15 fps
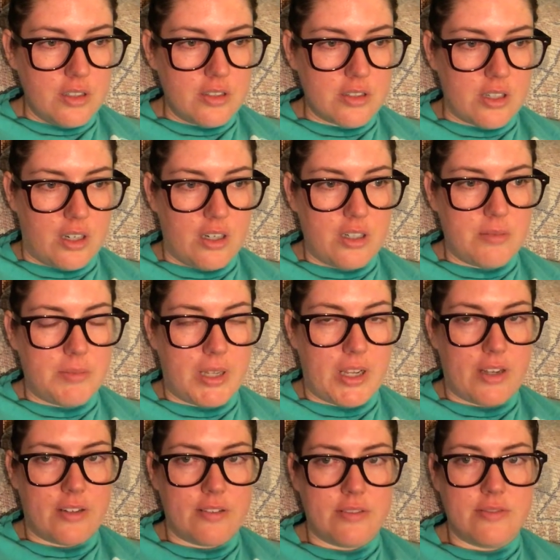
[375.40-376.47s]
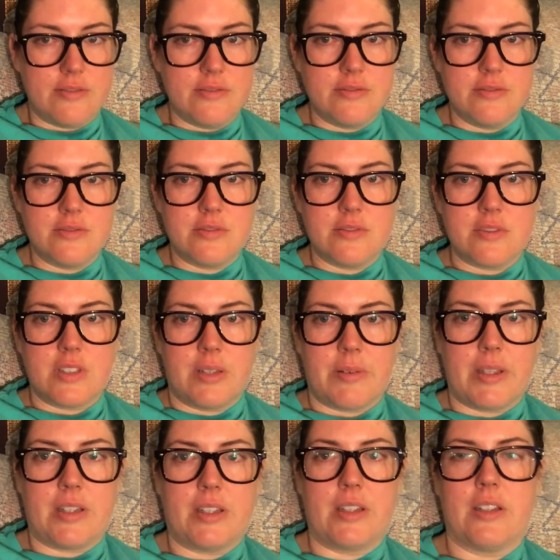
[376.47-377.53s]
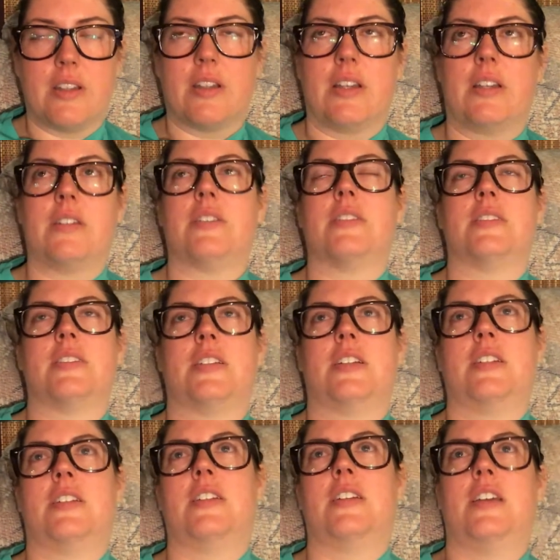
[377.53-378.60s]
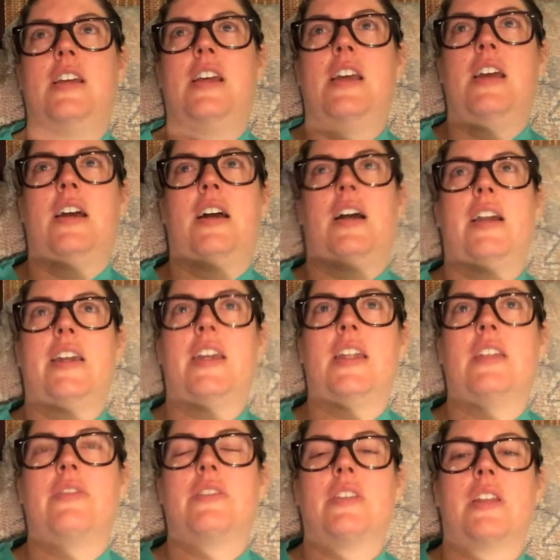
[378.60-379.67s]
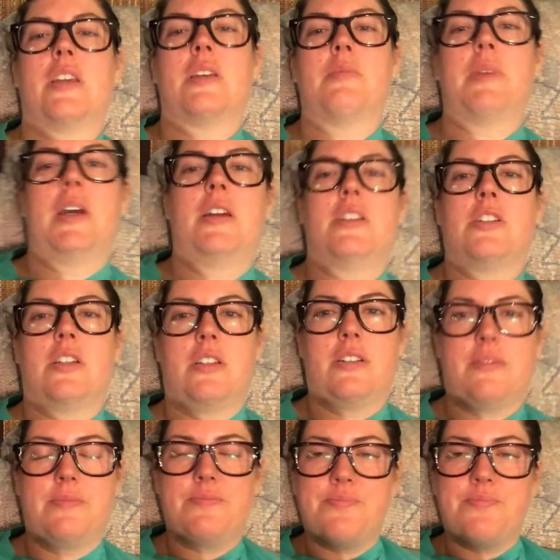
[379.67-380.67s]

it's hard, man. I mean, I don't. I can't even like imagine